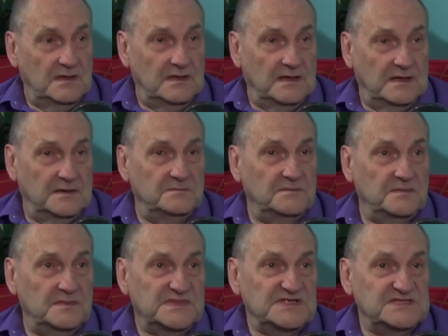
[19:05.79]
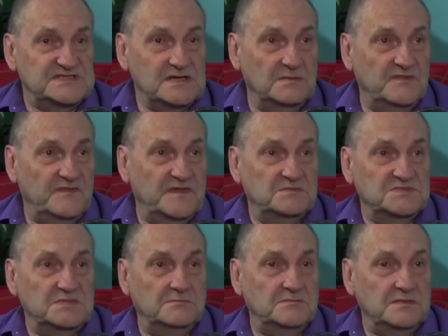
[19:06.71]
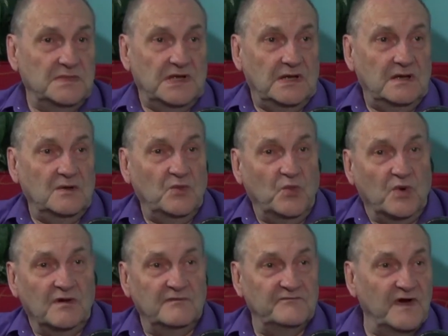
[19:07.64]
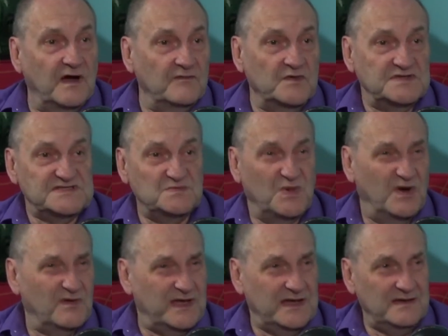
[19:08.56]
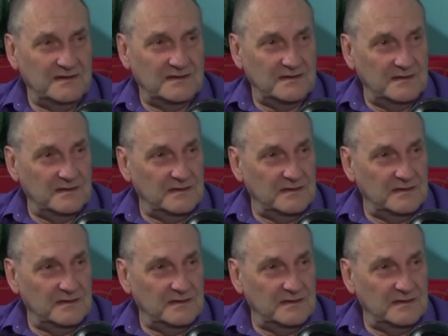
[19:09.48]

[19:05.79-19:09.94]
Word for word: Um, some of them were involved with smoking